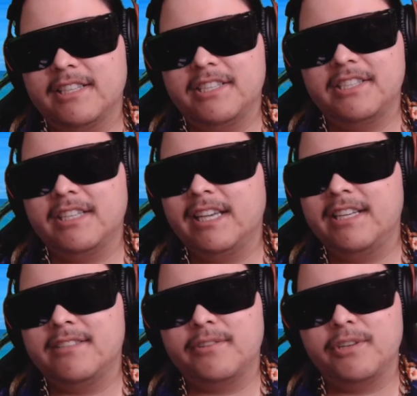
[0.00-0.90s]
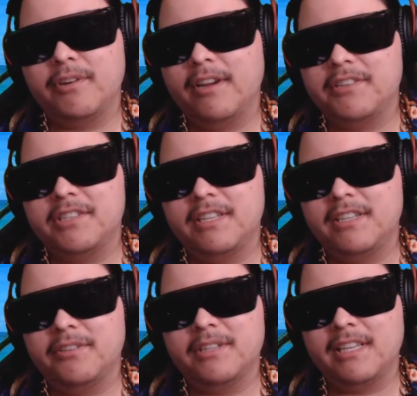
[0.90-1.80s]
This is a case of curiosity
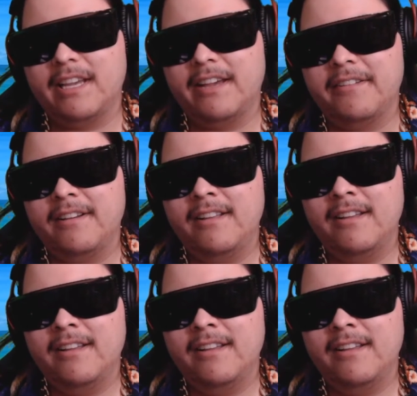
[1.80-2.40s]
killed the cat.